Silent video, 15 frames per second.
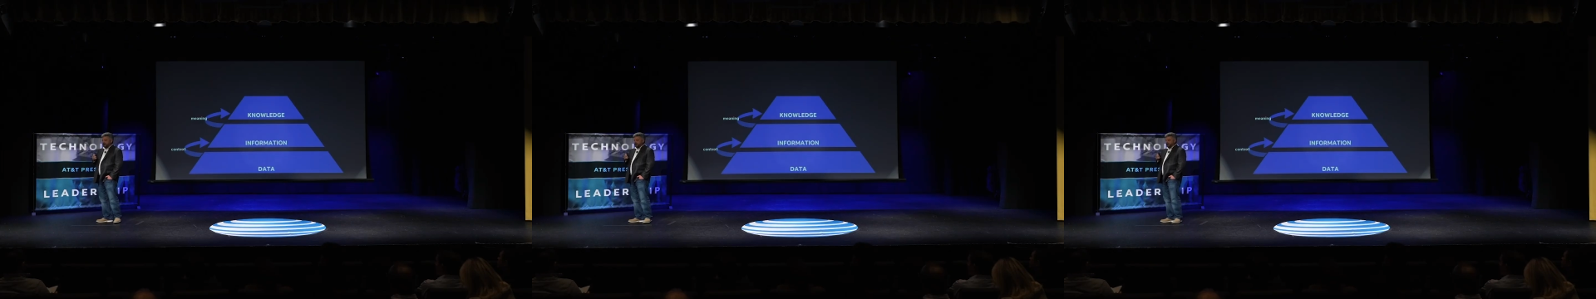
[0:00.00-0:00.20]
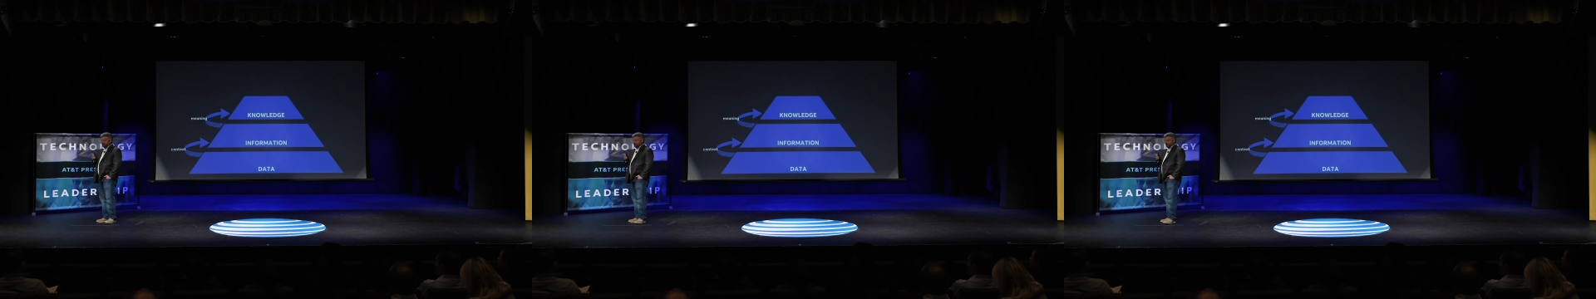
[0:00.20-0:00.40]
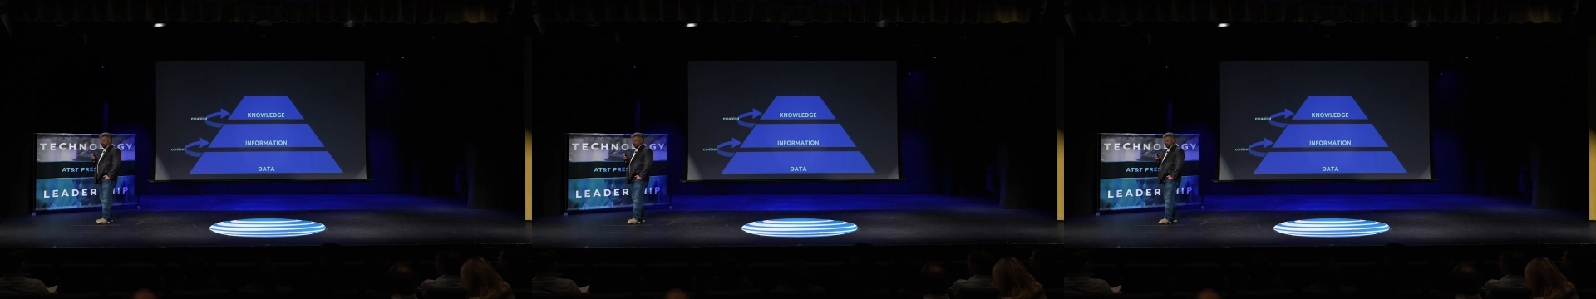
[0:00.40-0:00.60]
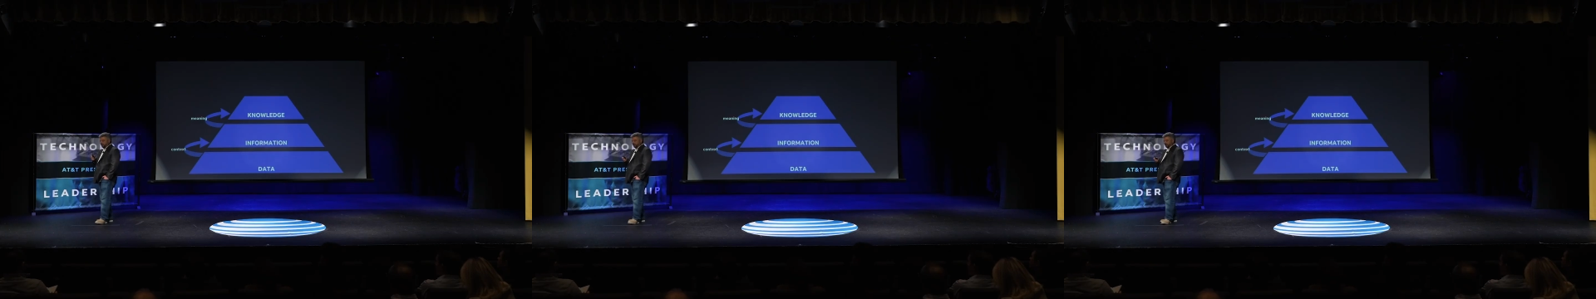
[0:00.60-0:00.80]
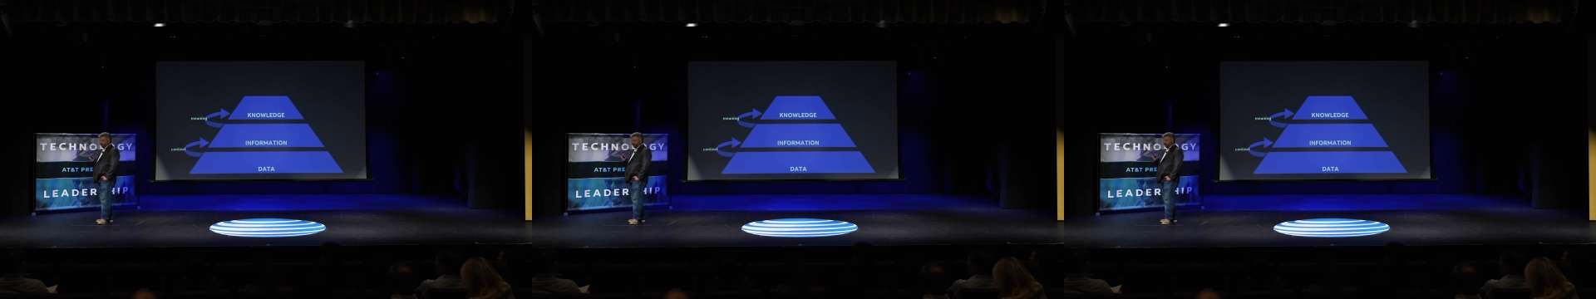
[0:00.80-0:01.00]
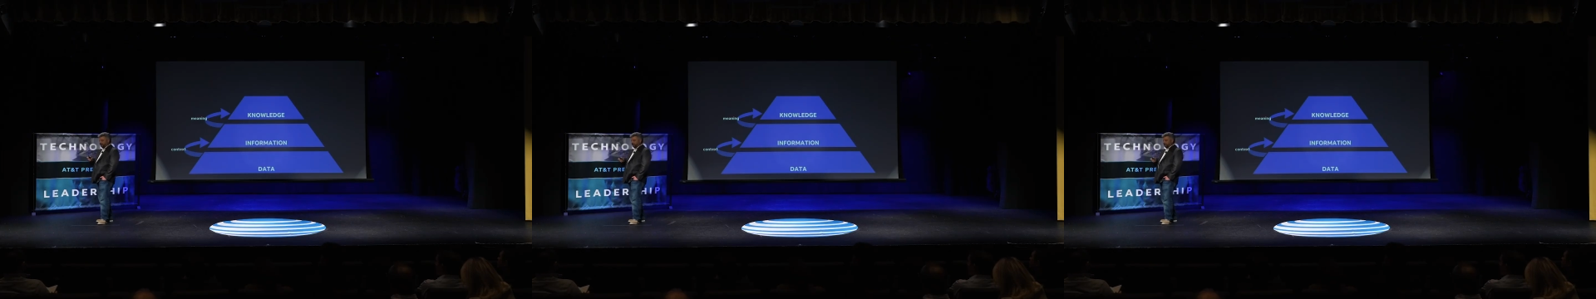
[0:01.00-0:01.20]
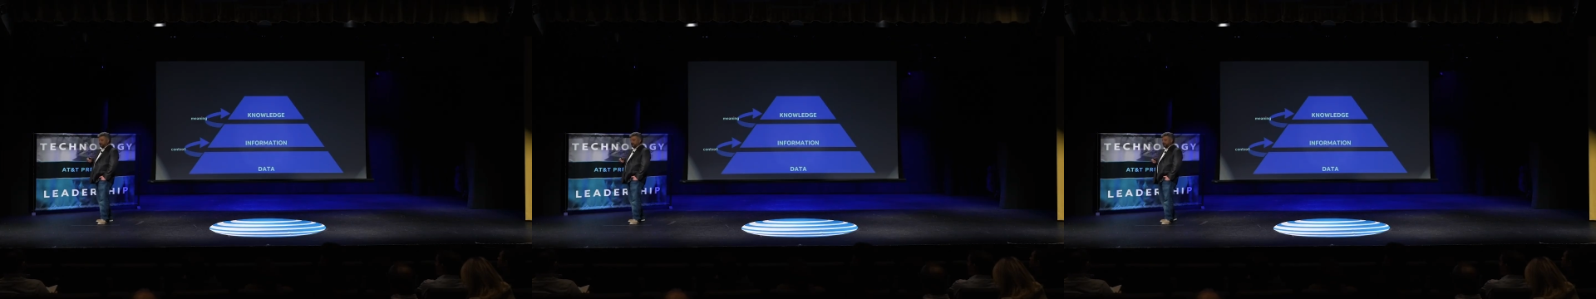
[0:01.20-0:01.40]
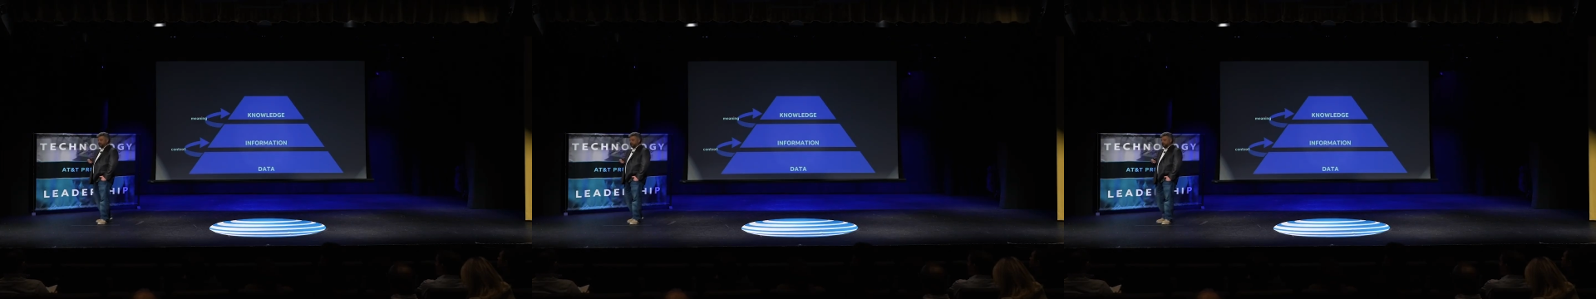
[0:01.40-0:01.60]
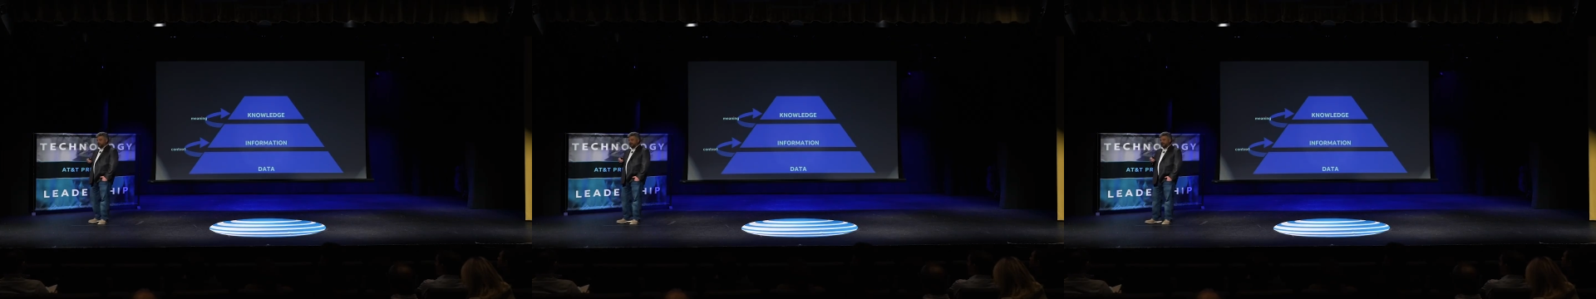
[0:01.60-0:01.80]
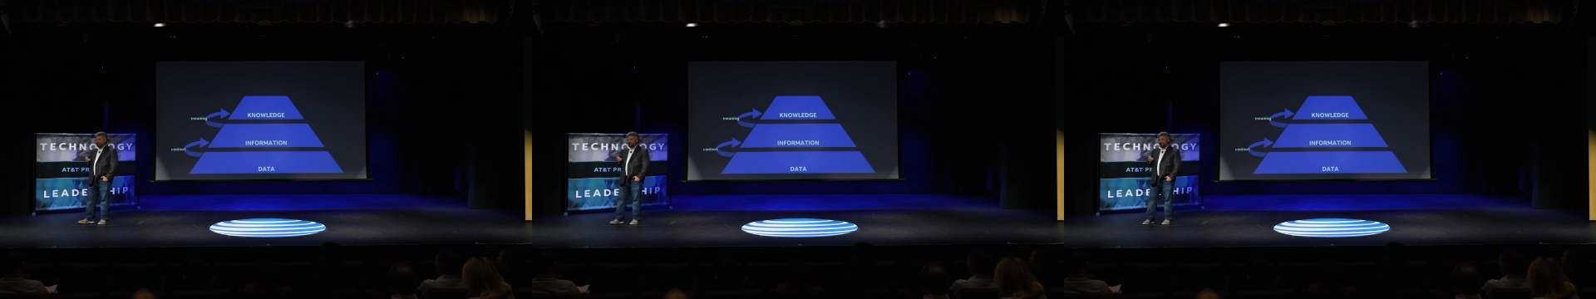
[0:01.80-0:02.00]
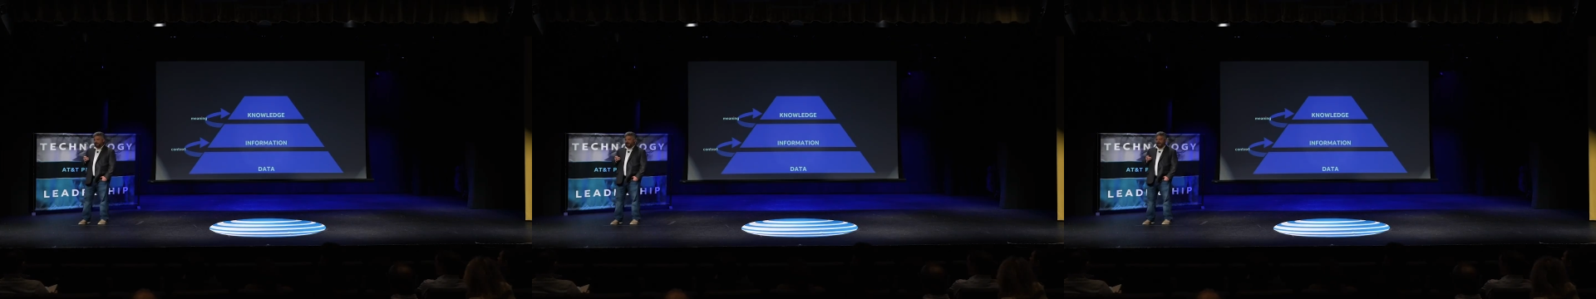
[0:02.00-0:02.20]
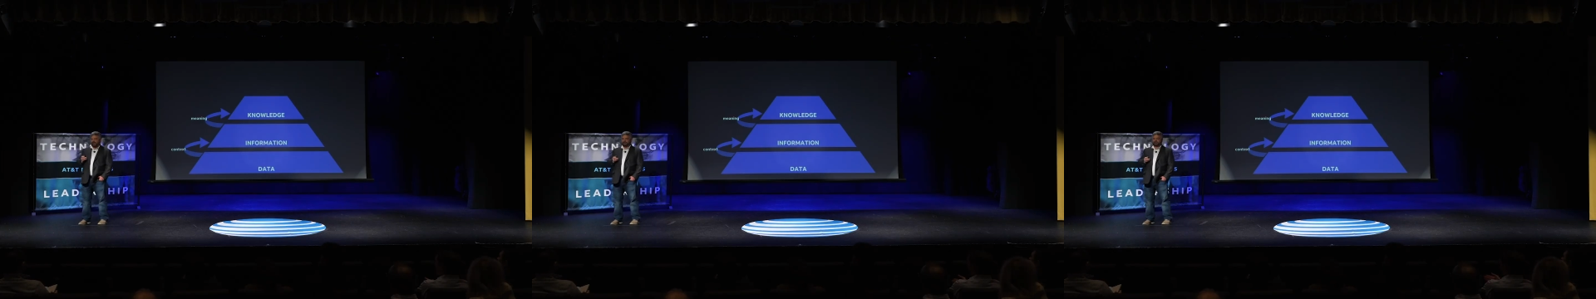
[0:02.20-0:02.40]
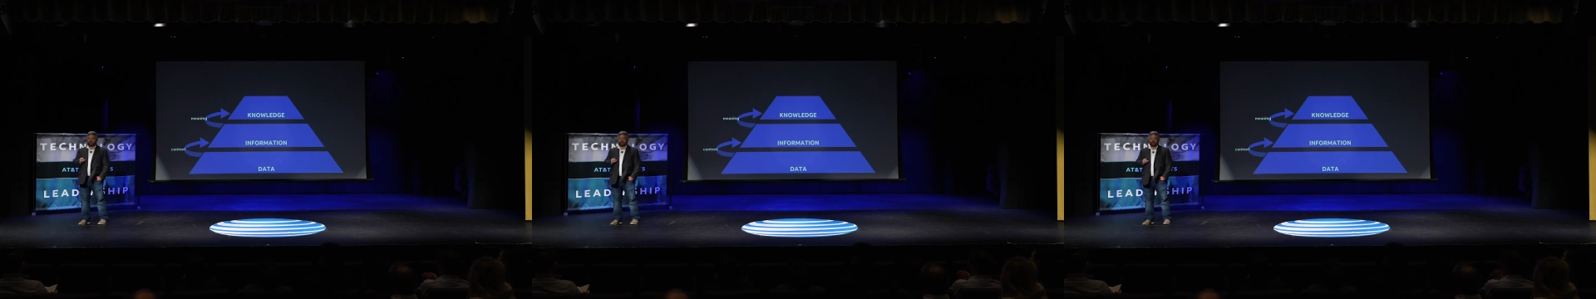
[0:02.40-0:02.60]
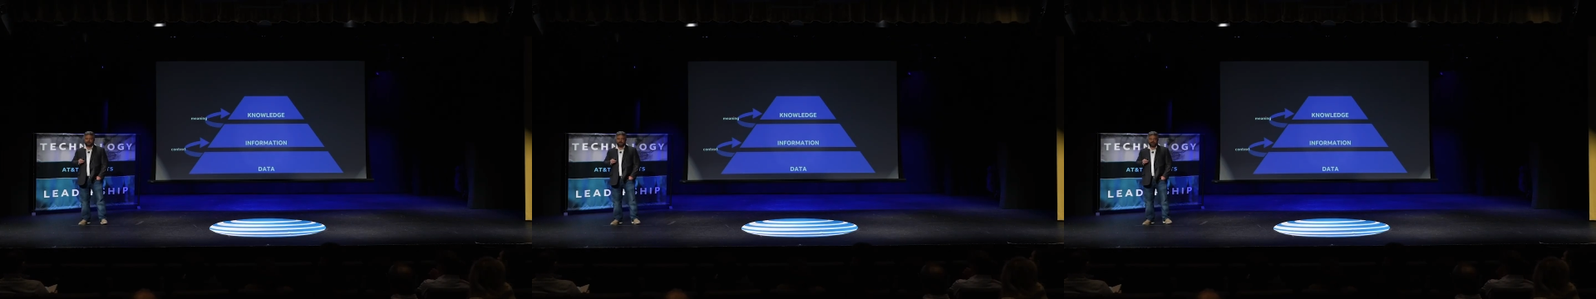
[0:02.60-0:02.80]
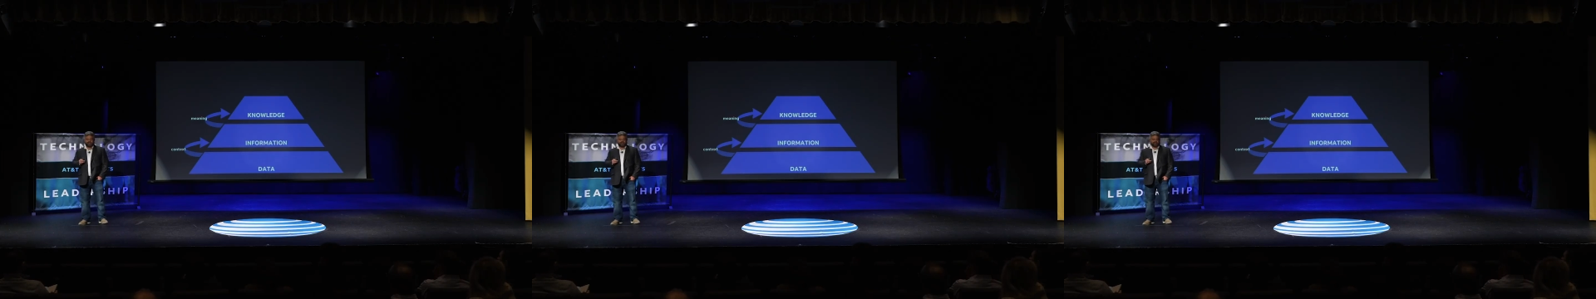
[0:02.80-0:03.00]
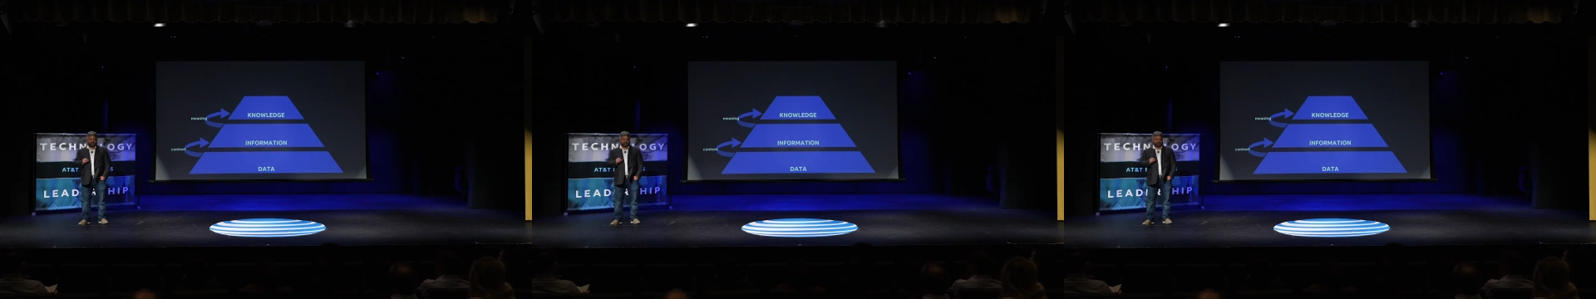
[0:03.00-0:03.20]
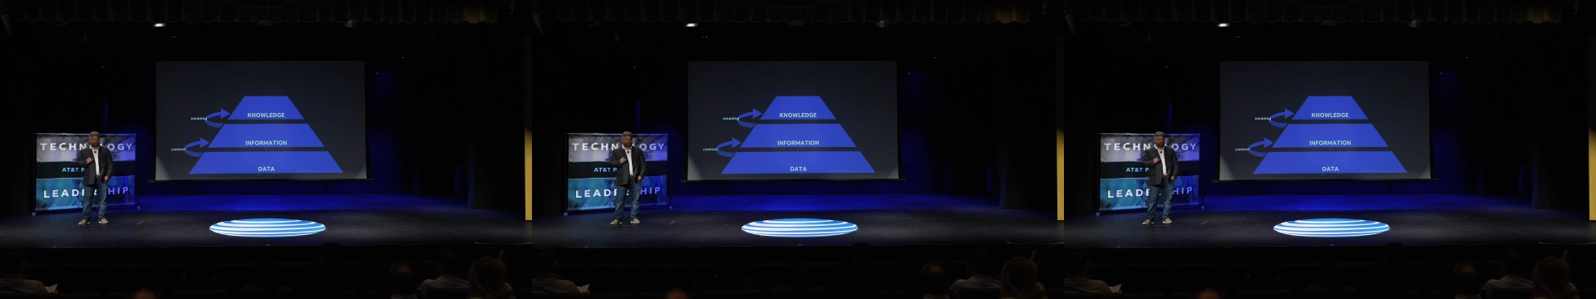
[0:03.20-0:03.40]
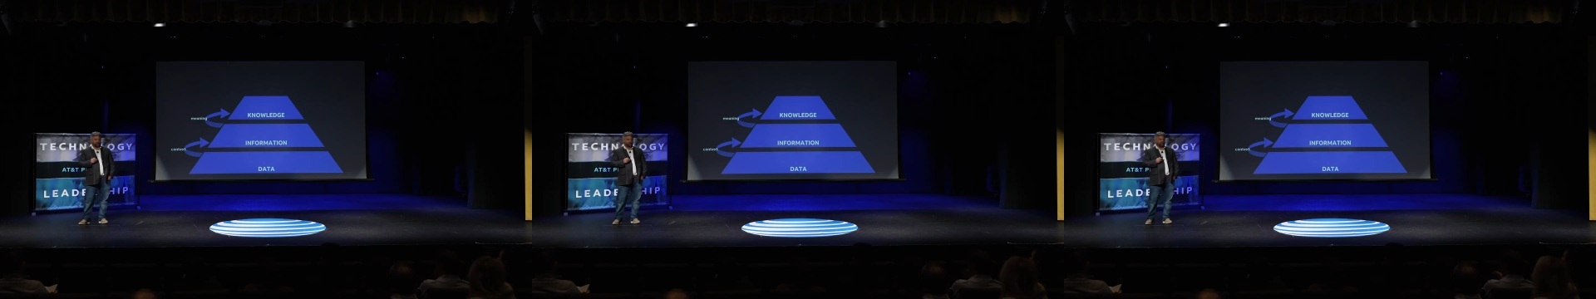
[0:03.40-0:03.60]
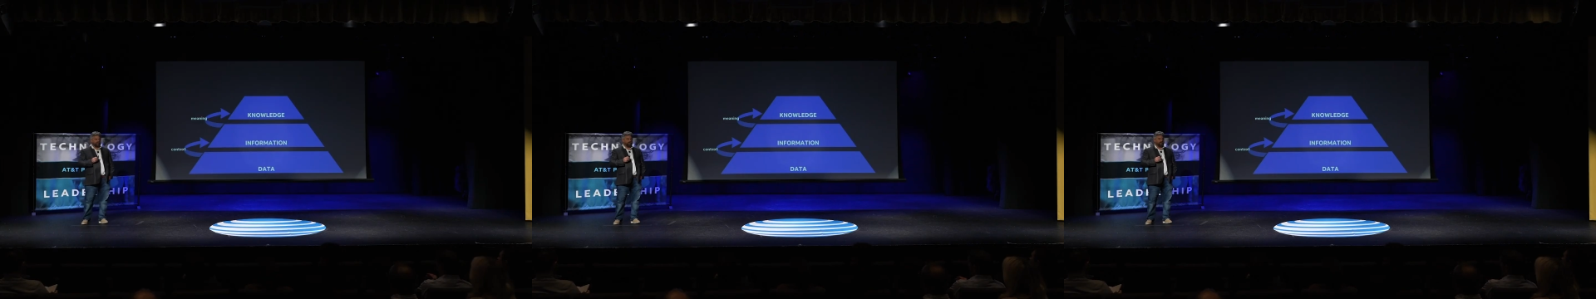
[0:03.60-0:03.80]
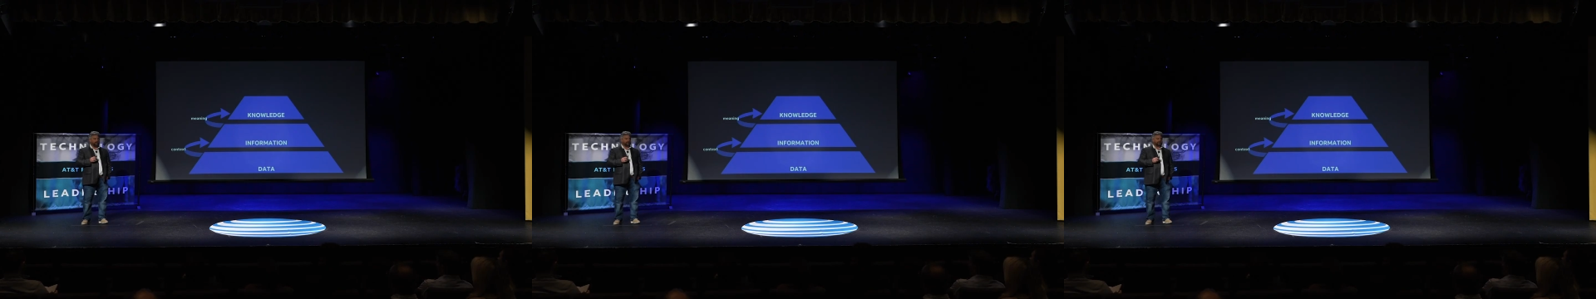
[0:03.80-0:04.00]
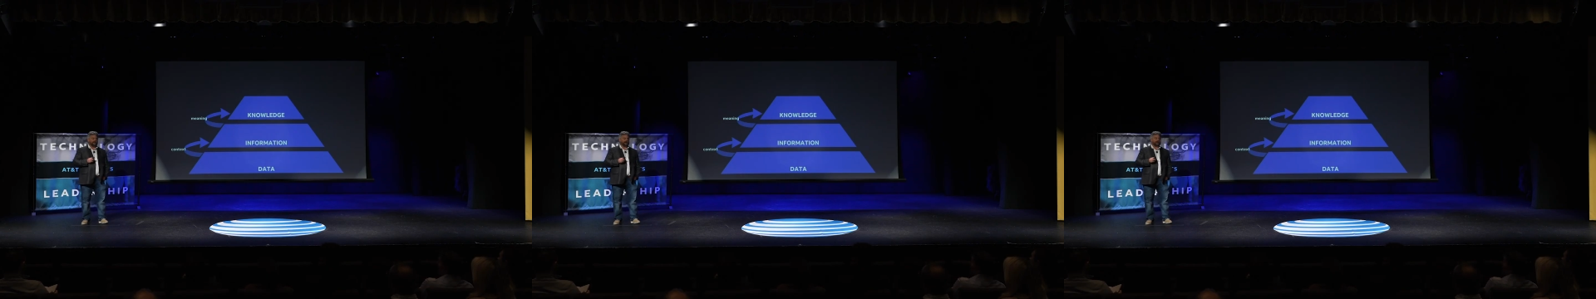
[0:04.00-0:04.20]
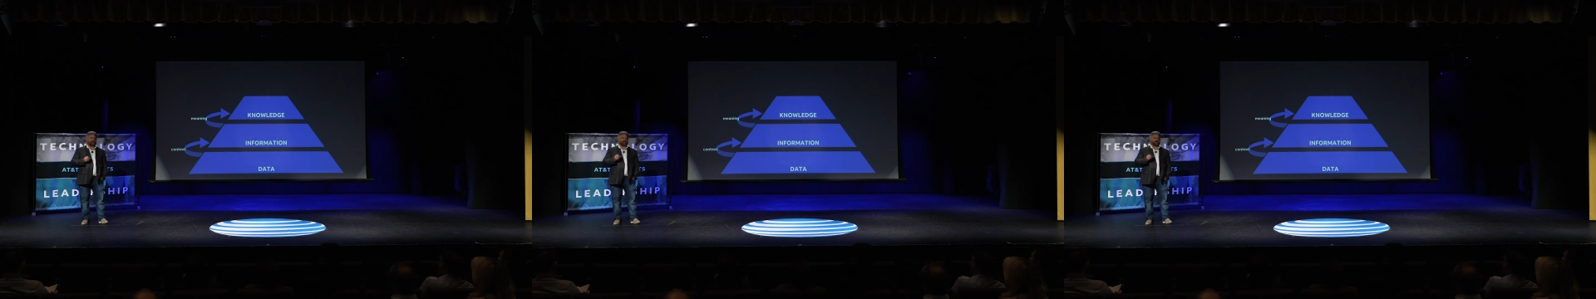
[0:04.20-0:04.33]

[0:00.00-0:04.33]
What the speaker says: No face is visible, so there are no lips to read.